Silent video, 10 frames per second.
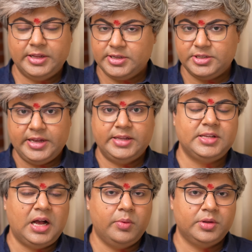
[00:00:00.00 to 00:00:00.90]
such
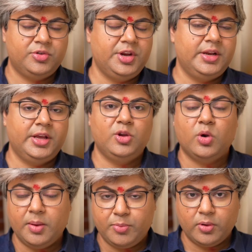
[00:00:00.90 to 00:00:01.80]
as our 3-day
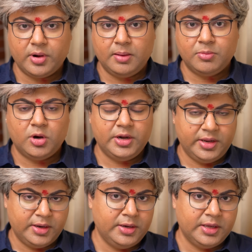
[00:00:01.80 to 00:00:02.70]
yoga program called
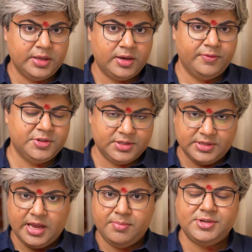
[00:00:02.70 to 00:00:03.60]
Hiranya, which
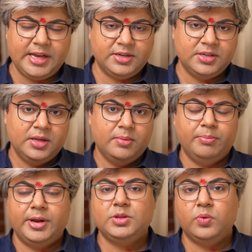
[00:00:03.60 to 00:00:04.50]
is aimed at
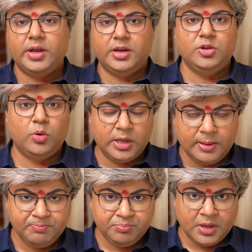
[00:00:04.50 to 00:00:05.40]
breath work and
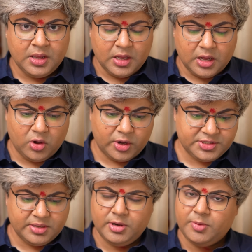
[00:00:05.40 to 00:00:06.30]
yoga, or
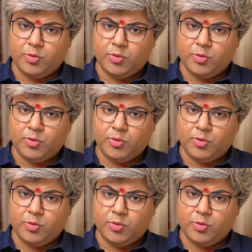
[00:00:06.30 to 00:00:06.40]
similar